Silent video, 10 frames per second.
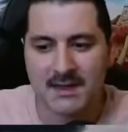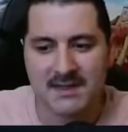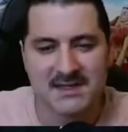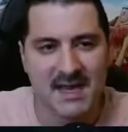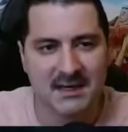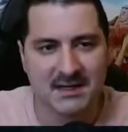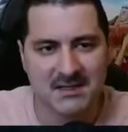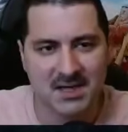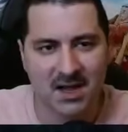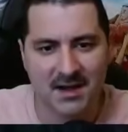these 10
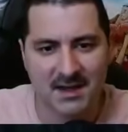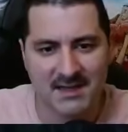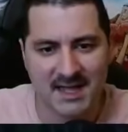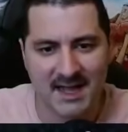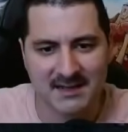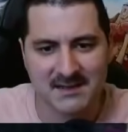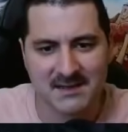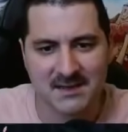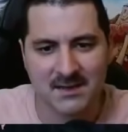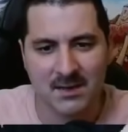katana attacks.
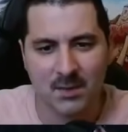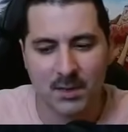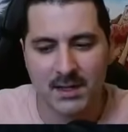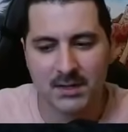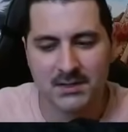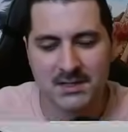We killed